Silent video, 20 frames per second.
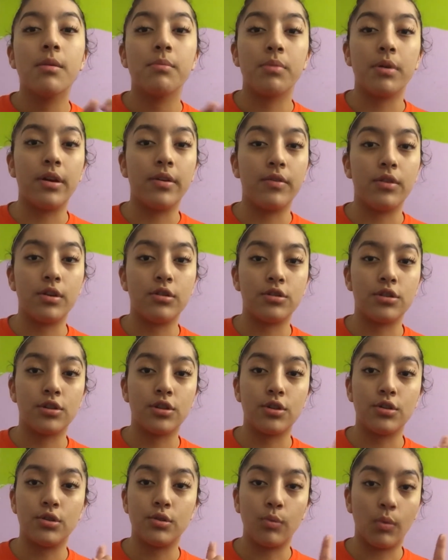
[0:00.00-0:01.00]
But if you
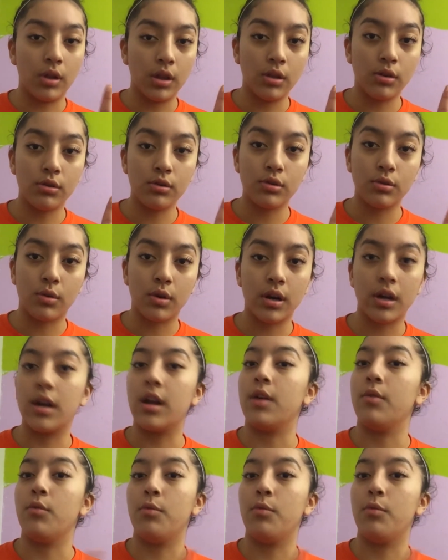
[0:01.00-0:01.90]
just use 1 little squirt,